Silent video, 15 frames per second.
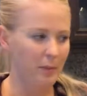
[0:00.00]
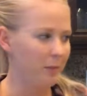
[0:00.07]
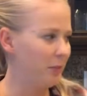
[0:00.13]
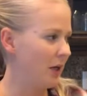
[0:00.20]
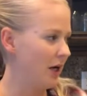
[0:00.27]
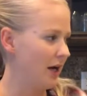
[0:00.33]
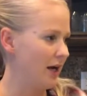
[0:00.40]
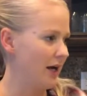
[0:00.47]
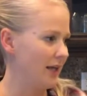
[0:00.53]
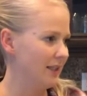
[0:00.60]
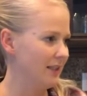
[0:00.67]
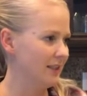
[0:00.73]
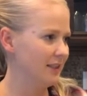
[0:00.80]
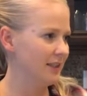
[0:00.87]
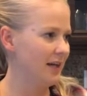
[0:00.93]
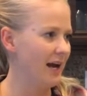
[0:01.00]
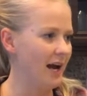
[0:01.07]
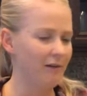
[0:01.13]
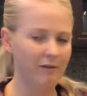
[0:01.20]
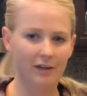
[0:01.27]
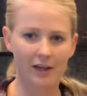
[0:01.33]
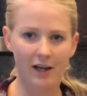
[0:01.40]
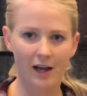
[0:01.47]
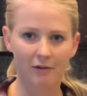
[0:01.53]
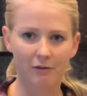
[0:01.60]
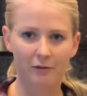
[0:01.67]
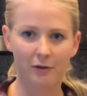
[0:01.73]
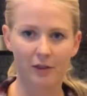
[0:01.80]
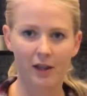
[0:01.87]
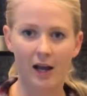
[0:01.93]
but I needed half and half
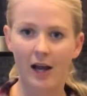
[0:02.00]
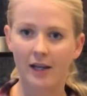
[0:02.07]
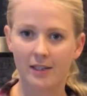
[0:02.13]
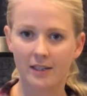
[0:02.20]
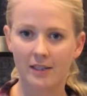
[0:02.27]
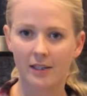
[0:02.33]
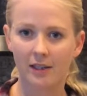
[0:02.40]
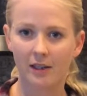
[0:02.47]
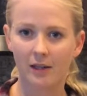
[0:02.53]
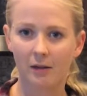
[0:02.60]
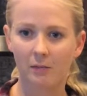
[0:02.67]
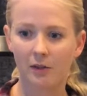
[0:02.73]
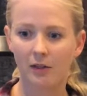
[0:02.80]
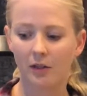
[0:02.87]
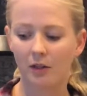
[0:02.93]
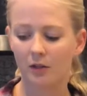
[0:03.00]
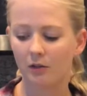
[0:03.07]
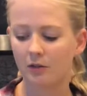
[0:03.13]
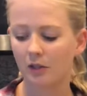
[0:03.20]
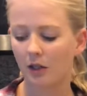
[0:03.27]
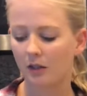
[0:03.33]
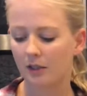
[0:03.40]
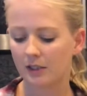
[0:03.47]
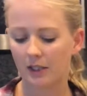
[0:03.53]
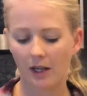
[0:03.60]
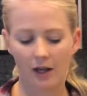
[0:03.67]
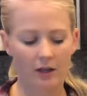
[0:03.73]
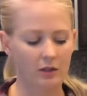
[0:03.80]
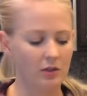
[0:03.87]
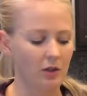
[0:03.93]
for the icing that I'm going to use on this cake,